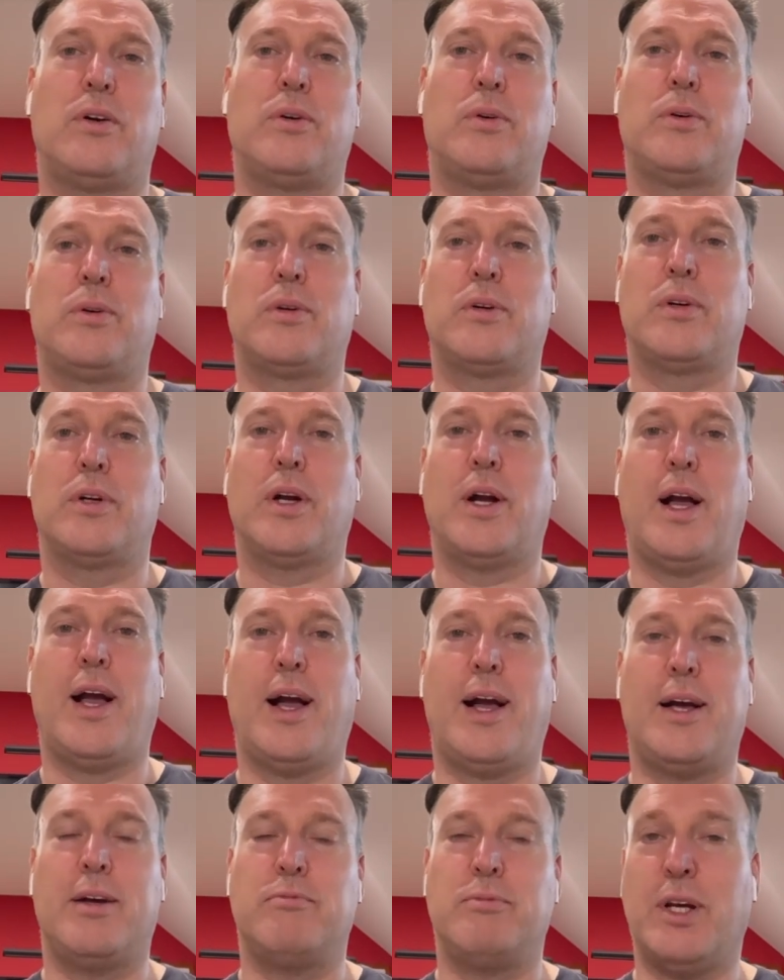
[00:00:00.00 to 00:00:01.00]

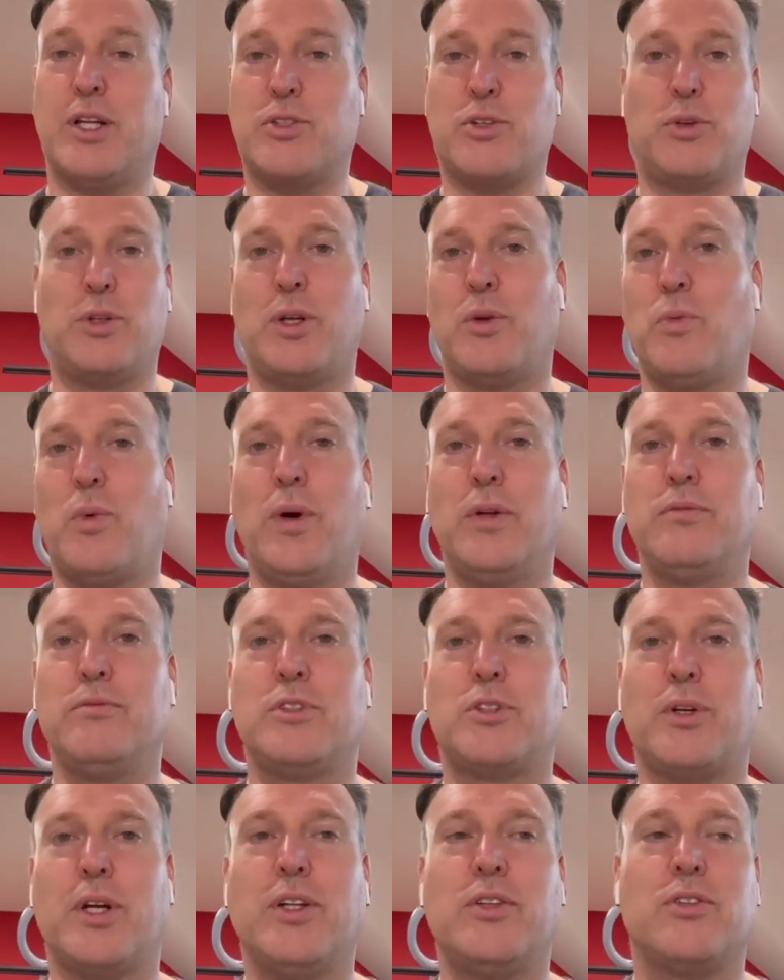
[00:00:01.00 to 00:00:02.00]
or it's only one
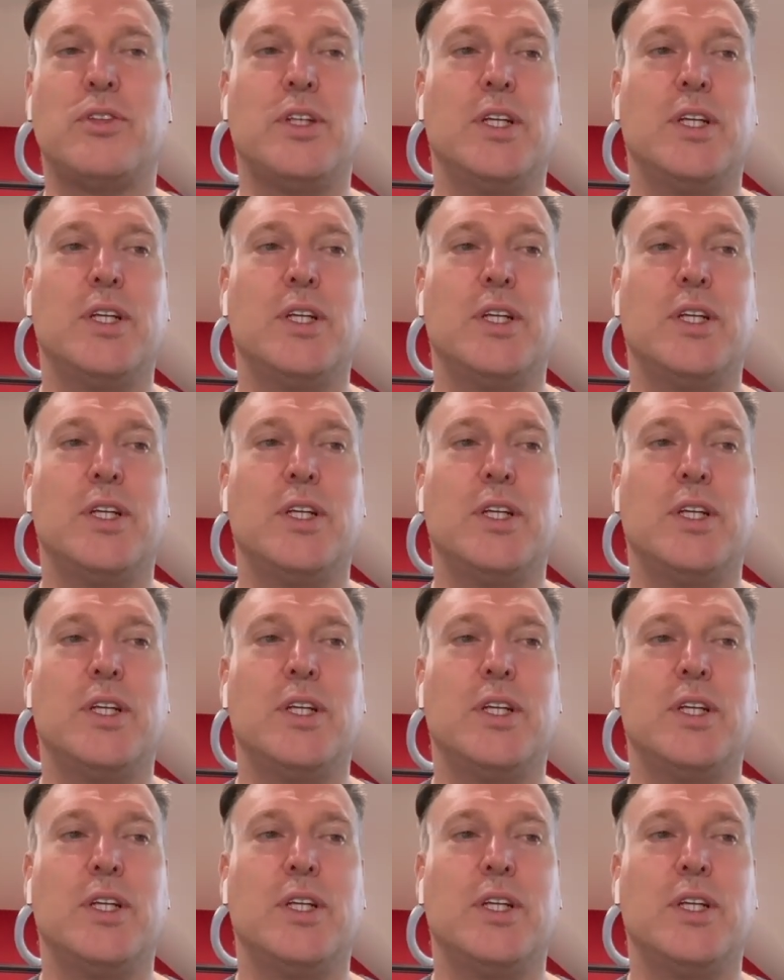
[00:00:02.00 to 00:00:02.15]
grid.